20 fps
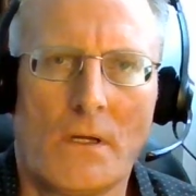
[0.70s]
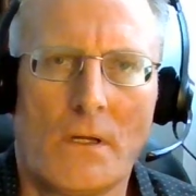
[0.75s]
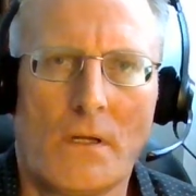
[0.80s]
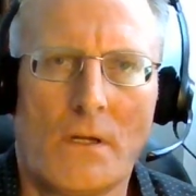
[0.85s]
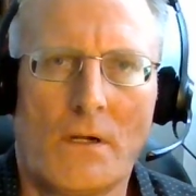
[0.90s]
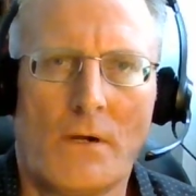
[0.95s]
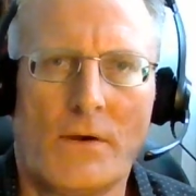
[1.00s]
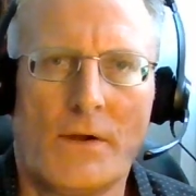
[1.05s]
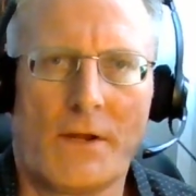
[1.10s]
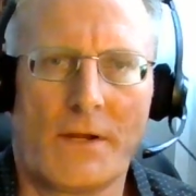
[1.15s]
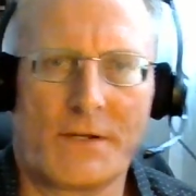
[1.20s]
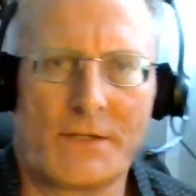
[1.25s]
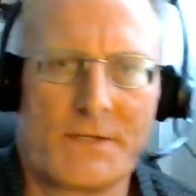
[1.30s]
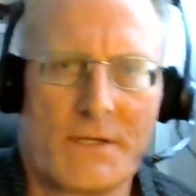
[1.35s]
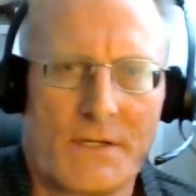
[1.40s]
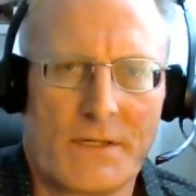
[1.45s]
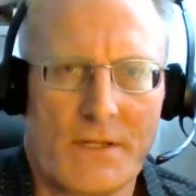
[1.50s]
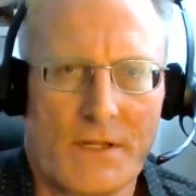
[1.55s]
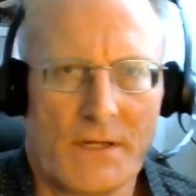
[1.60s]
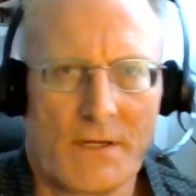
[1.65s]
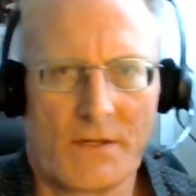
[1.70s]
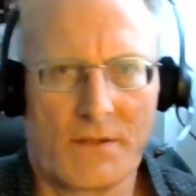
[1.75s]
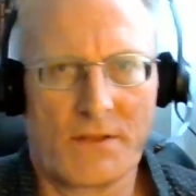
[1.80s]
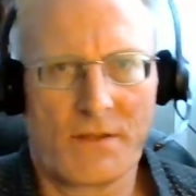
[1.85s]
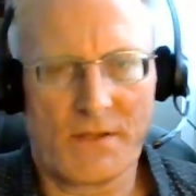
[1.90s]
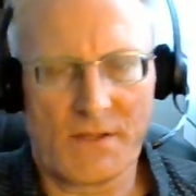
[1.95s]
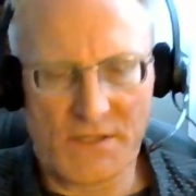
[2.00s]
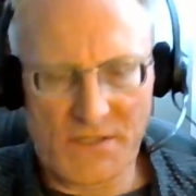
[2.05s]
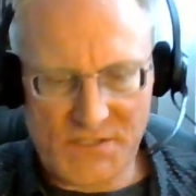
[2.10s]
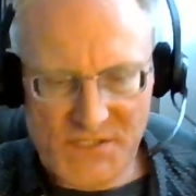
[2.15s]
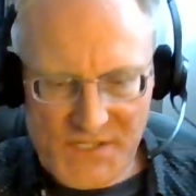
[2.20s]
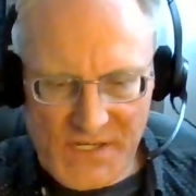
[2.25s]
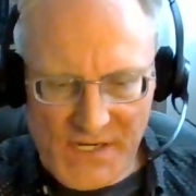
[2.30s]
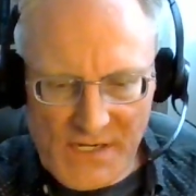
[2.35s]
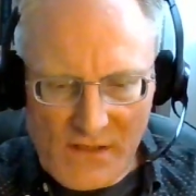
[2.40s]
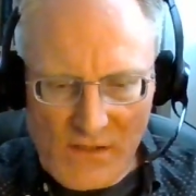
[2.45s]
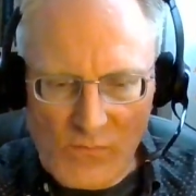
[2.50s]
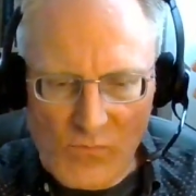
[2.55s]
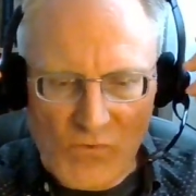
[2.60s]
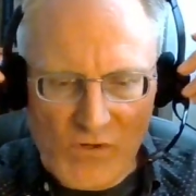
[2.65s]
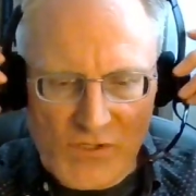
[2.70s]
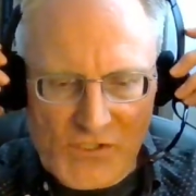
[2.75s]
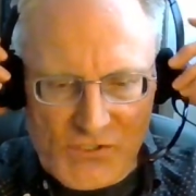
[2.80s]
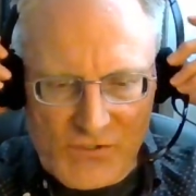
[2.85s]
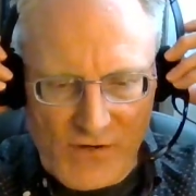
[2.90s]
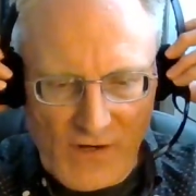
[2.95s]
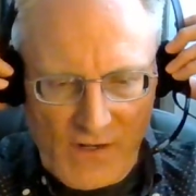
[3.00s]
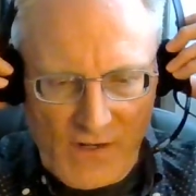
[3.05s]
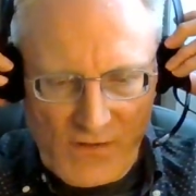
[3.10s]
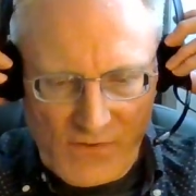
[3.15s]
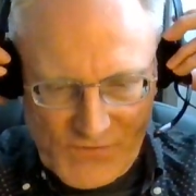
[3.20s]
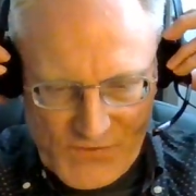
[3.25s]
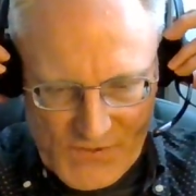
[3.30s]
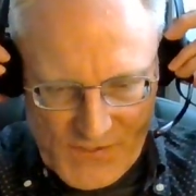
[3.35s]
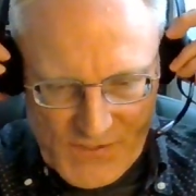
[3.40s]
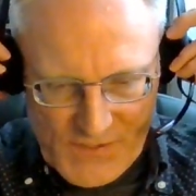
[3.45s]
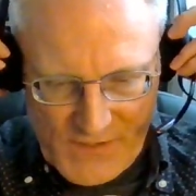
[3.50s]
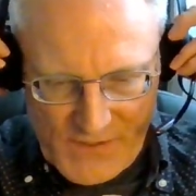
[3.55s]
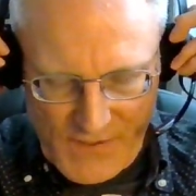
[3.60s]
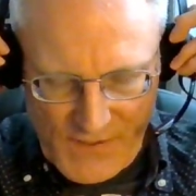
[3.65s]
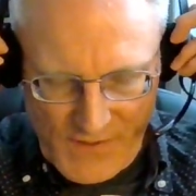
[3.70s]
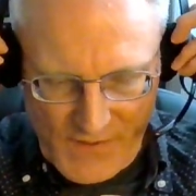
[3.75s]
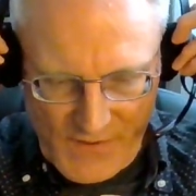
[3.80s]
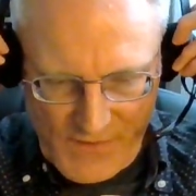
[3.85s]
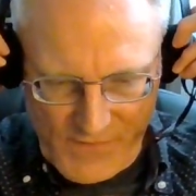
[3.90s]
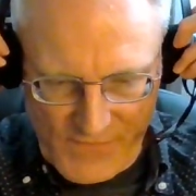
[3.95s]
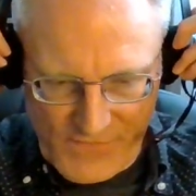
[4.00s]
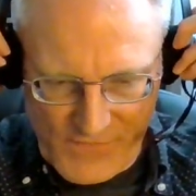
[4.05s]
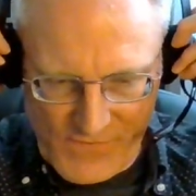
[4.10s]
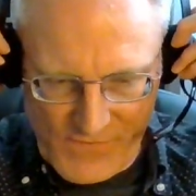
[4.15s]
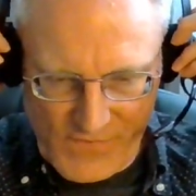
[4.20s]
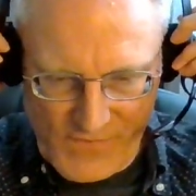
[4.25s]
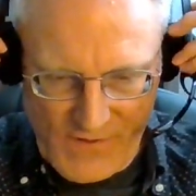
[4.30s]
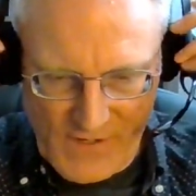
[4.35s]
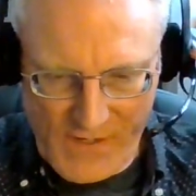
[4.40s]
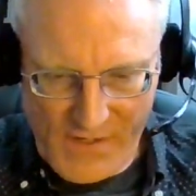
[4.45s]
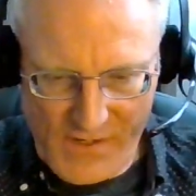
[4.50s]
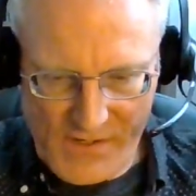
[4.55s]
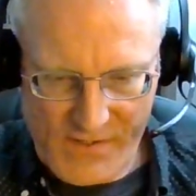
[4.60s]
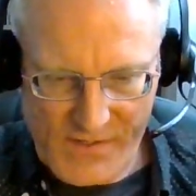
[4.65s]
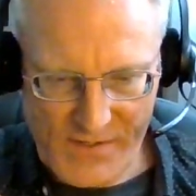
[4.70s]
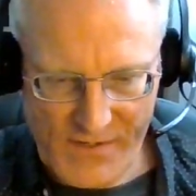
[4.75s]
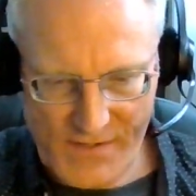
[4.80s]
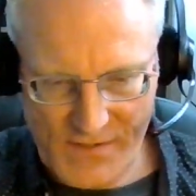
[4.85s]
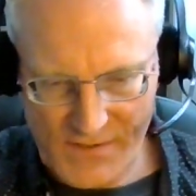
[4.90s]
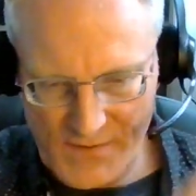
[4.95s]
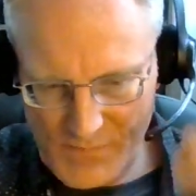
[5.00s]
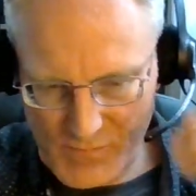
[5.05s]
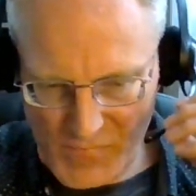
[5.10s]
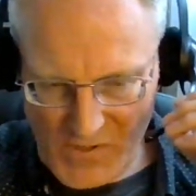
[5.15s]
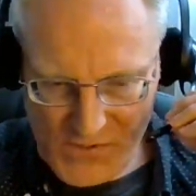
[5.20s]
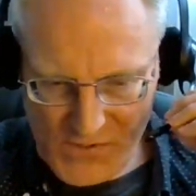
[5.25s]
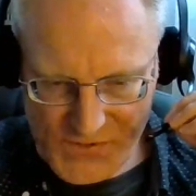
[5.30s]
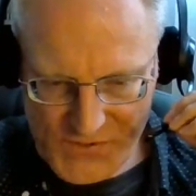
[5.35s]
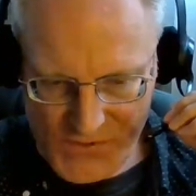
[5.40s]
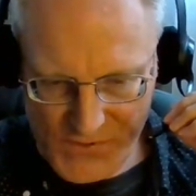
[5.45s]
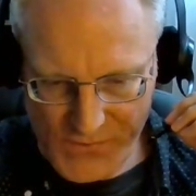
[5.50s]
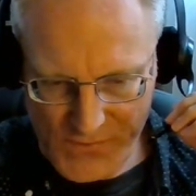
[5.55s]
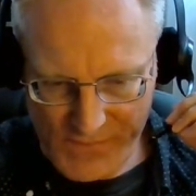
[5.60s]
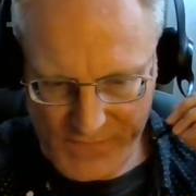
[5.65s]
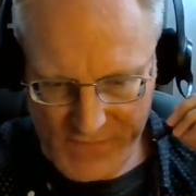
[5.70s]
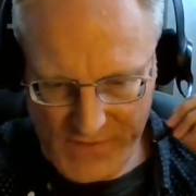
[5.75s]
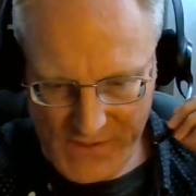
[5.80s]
All right, the Salem witch trials here for part two